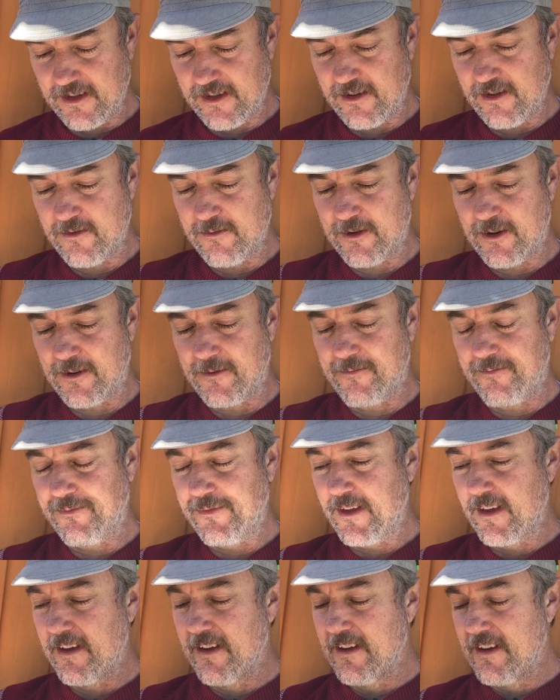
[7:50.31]
humor.
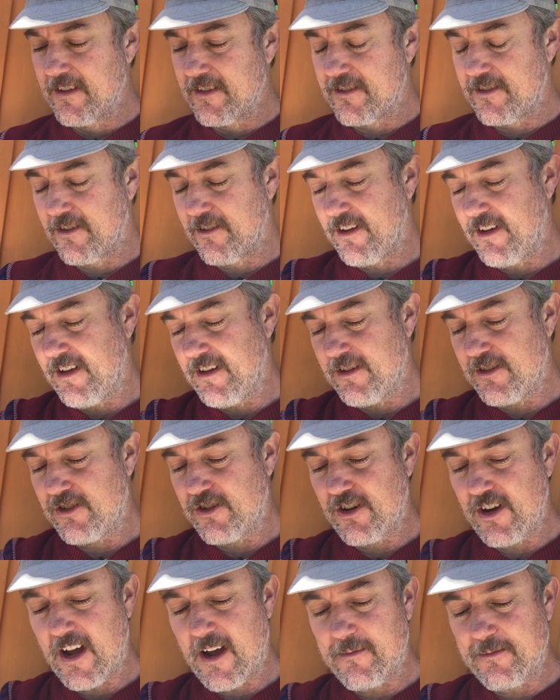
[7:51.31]
So in
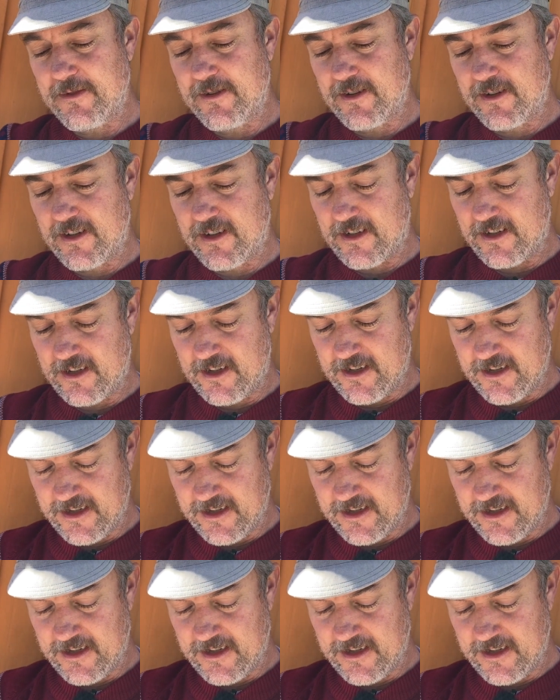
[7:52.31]
chapter,